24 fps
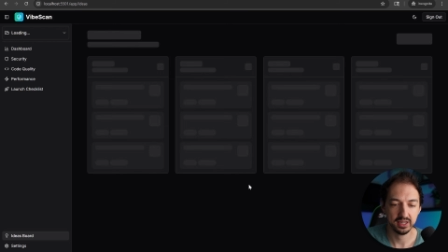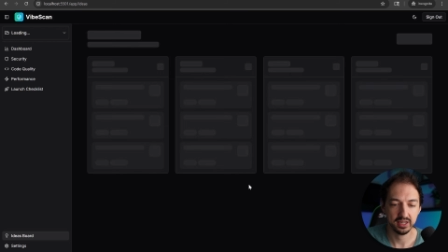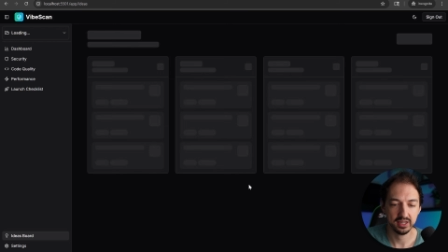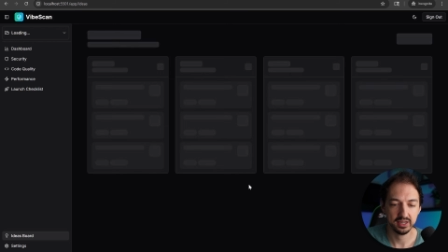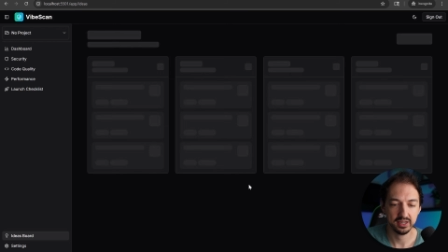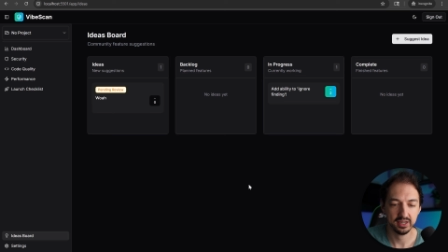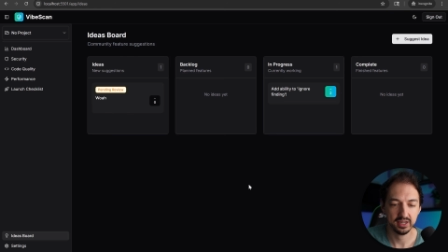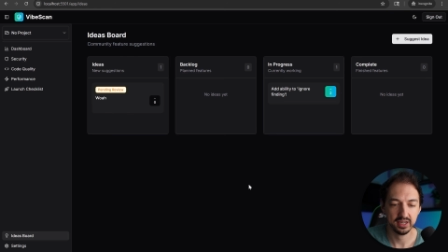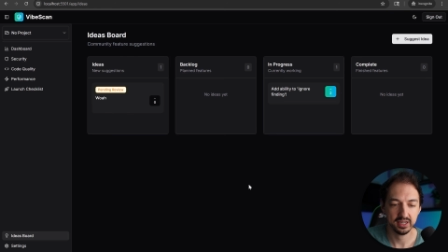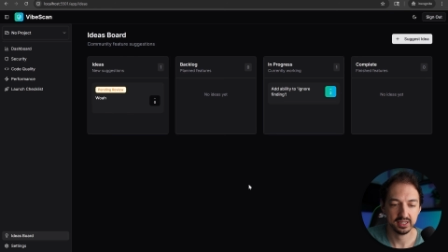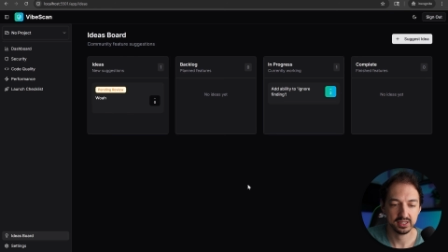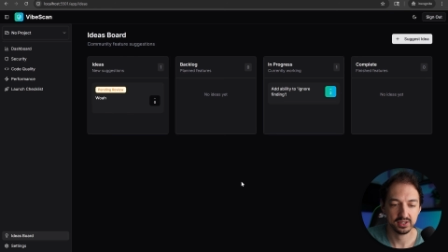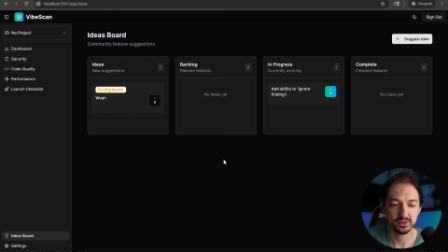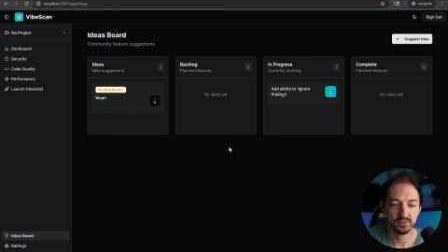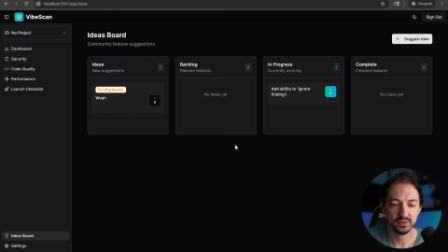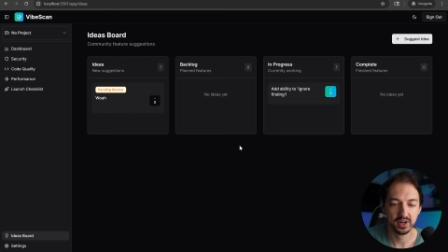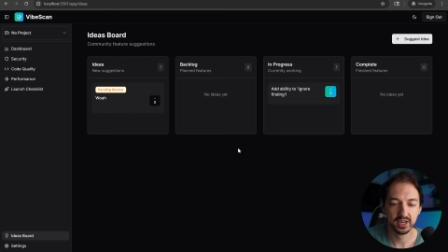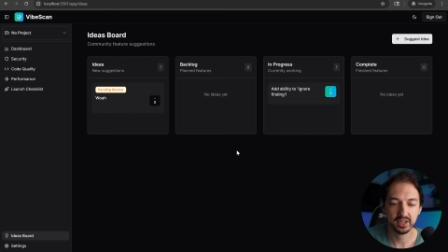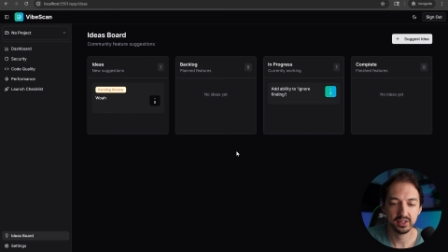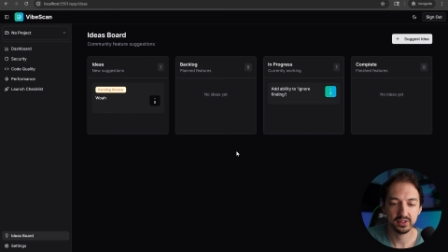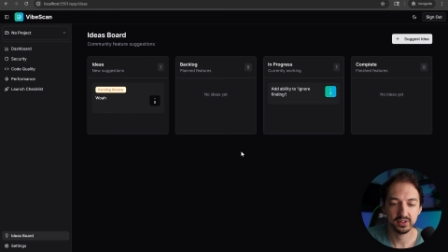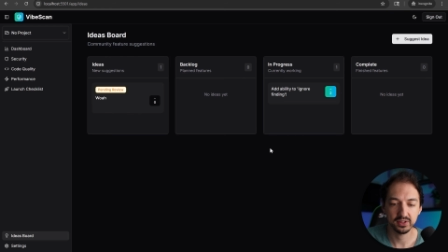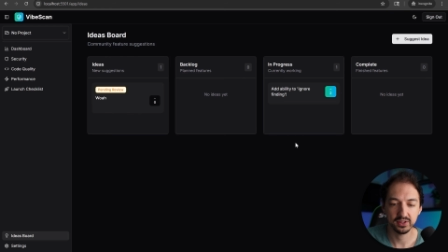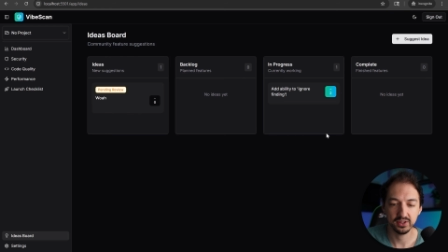then as a
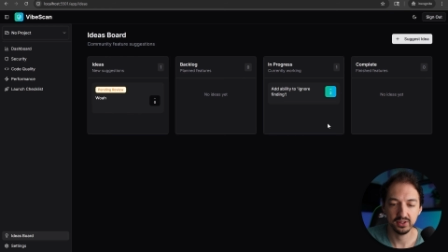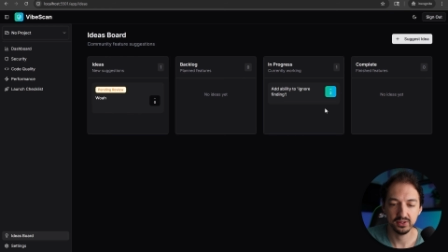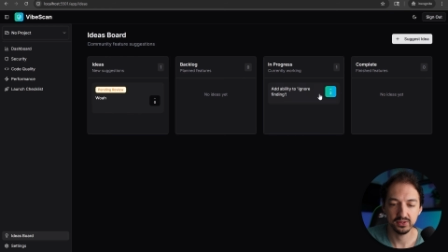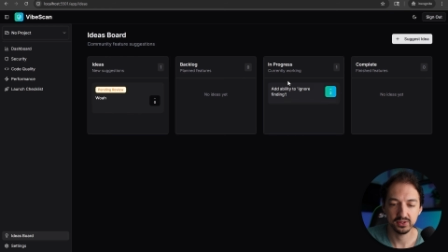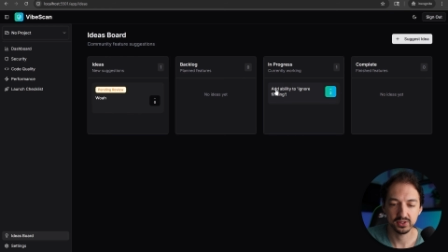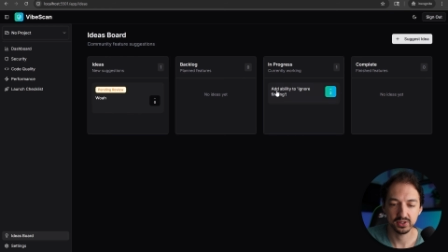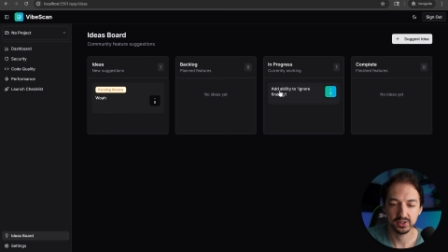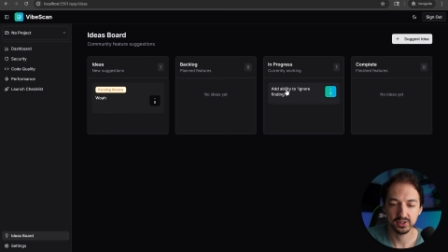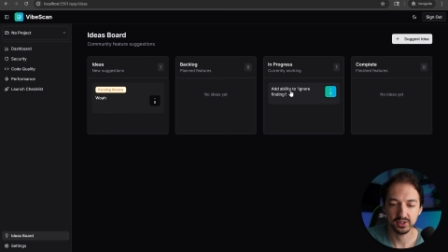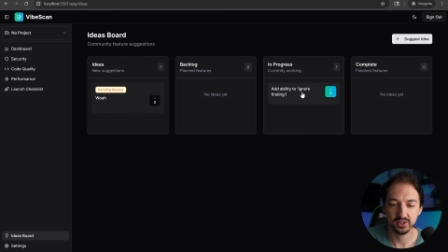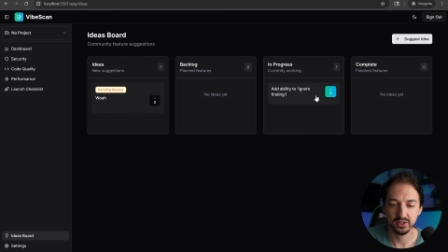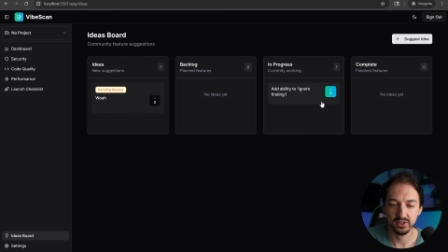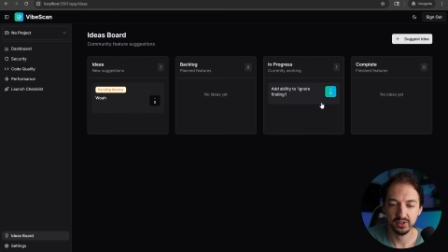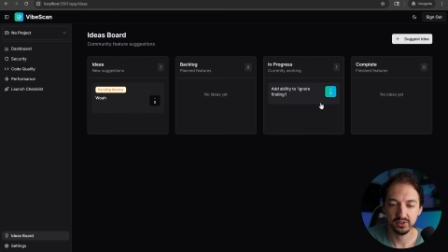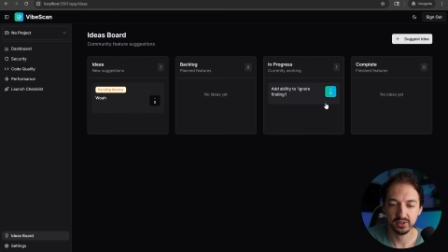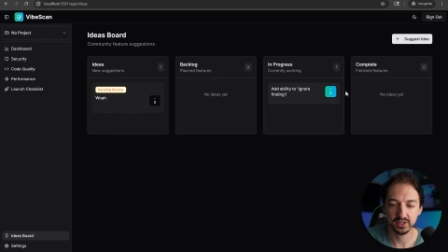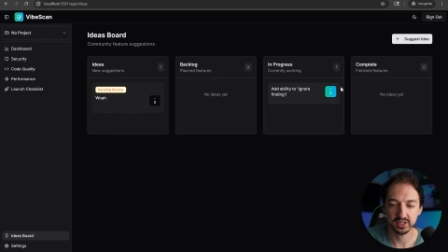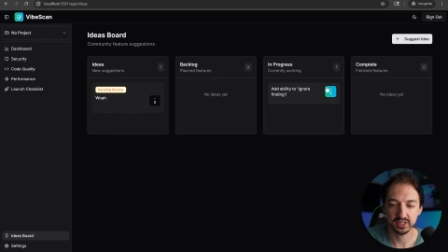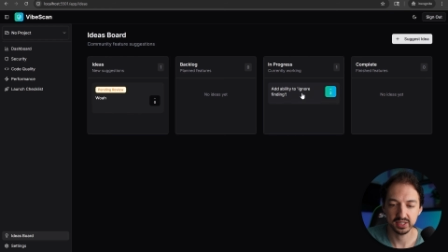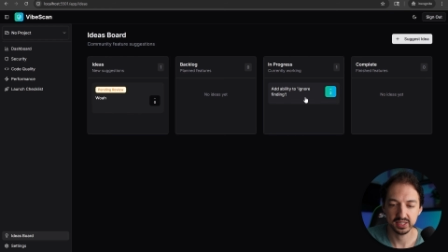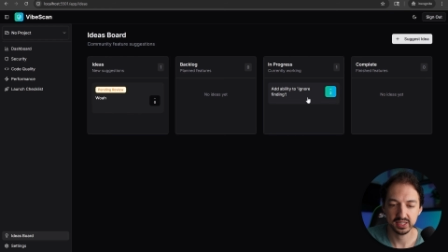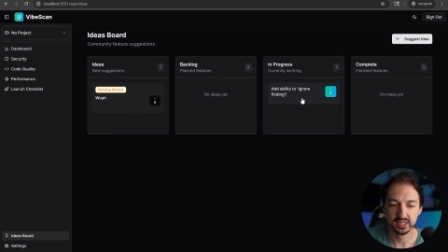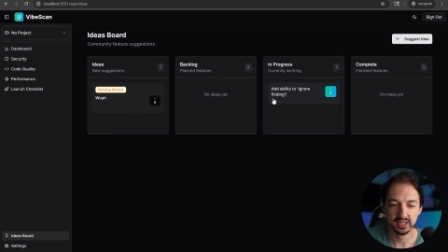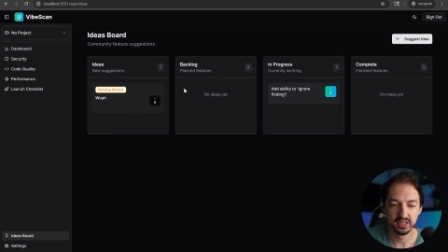regular user, you
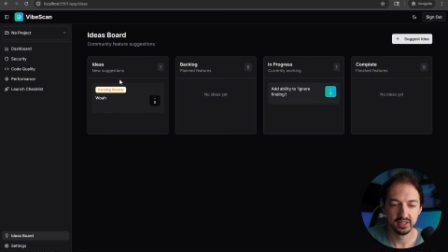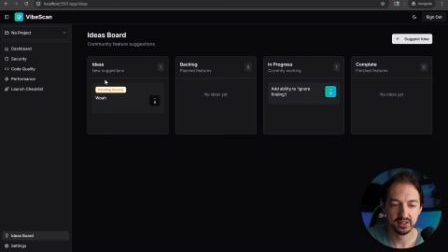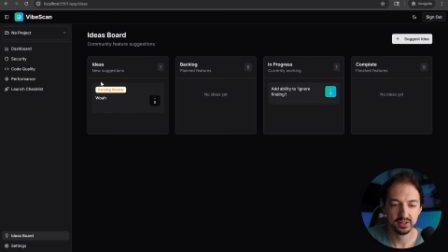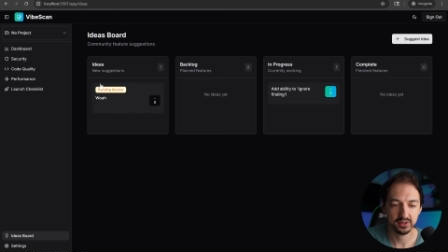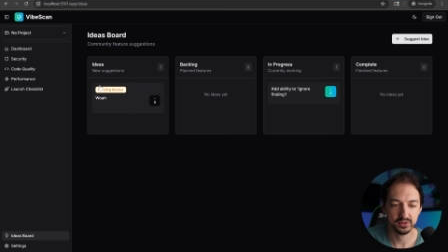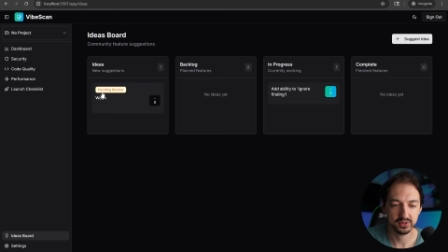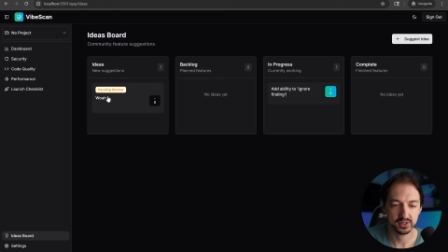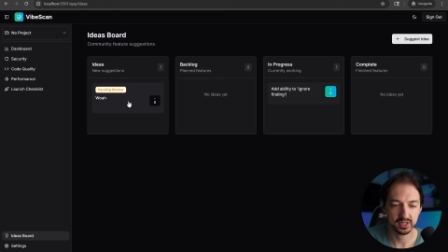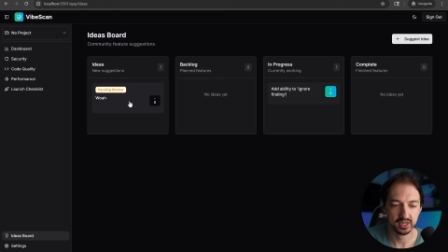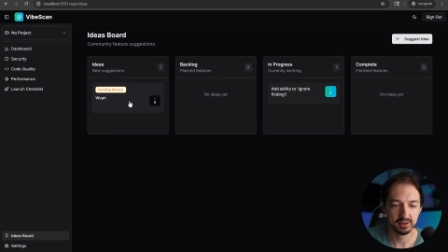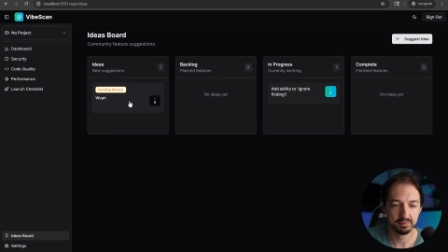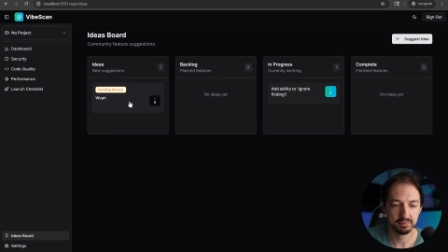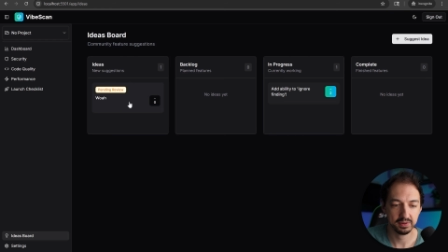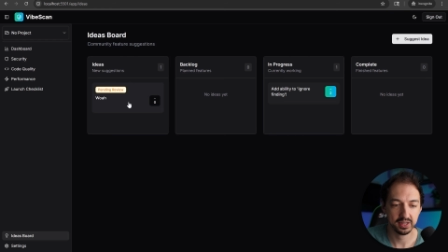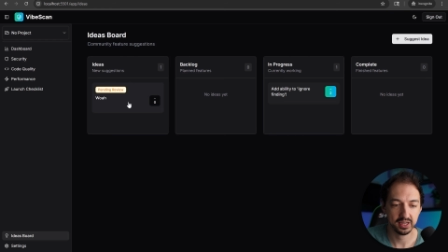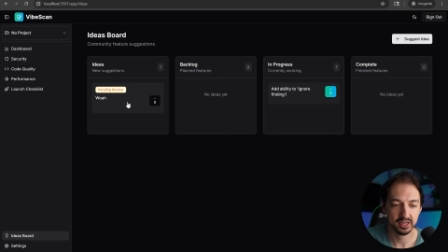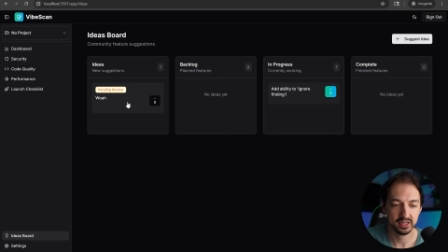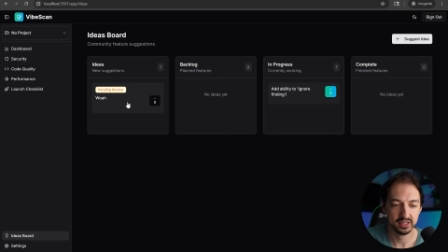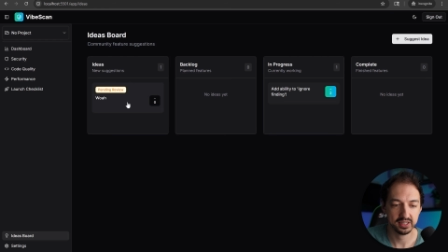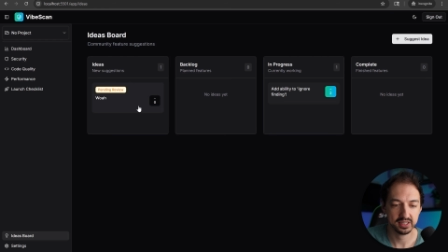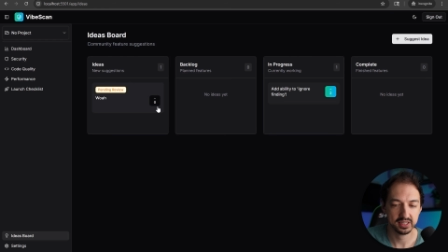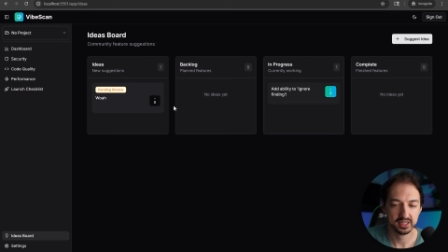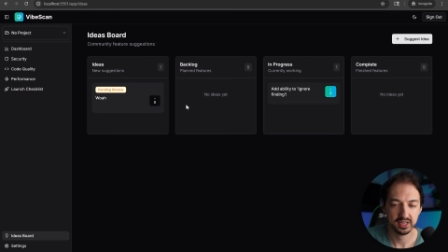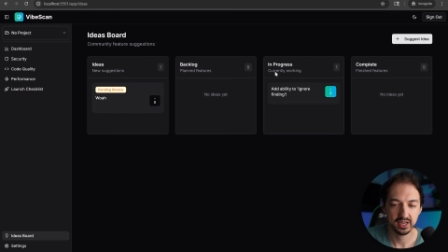can see those
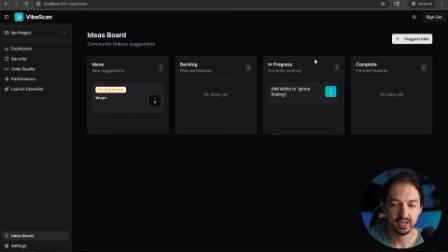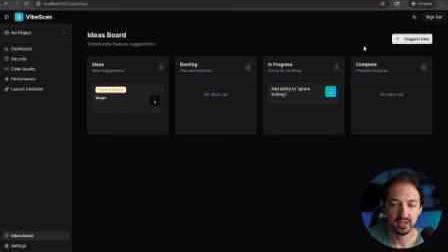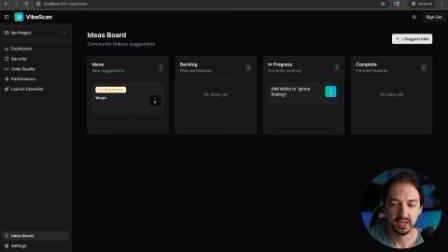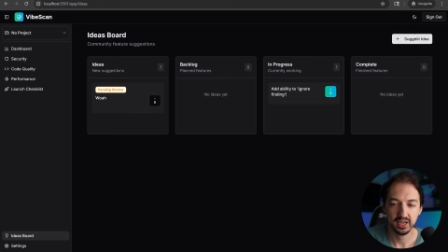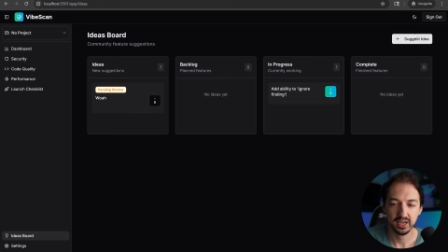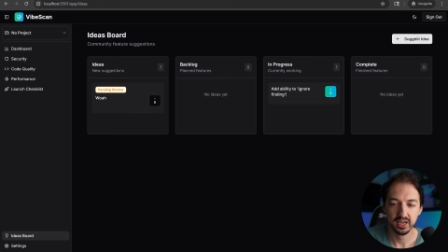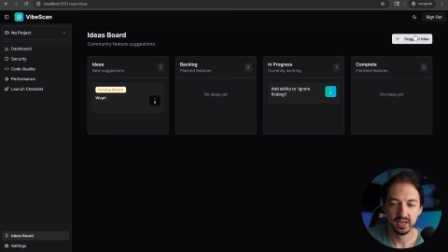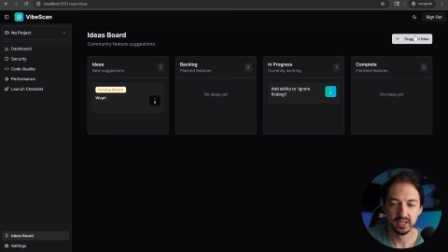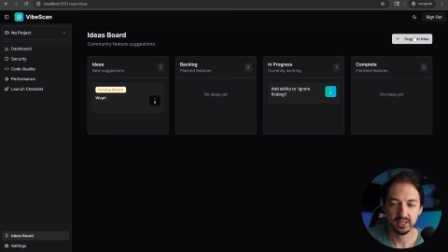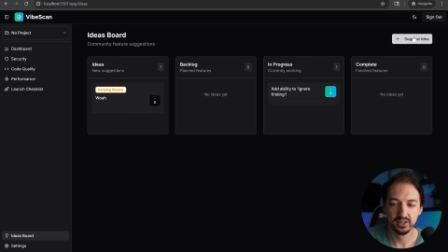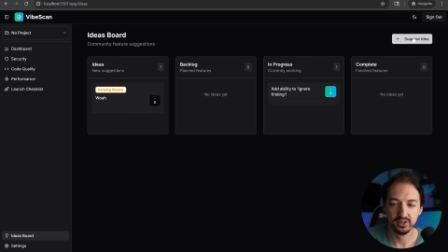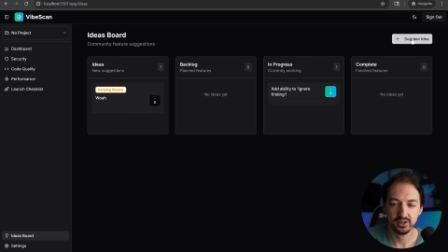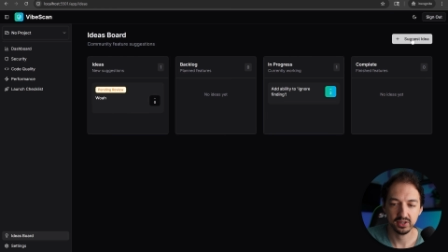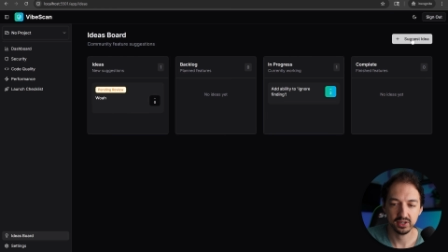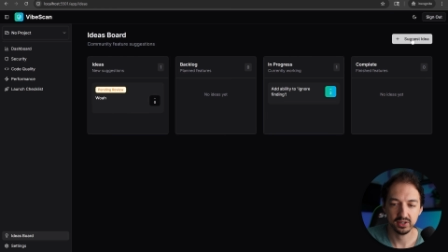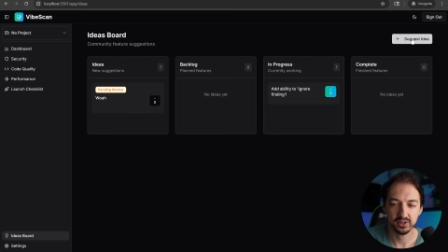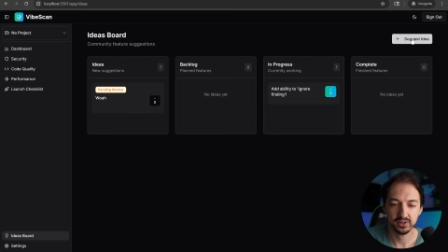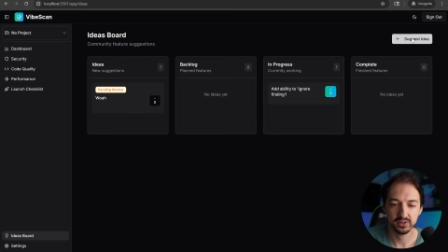updates, and you can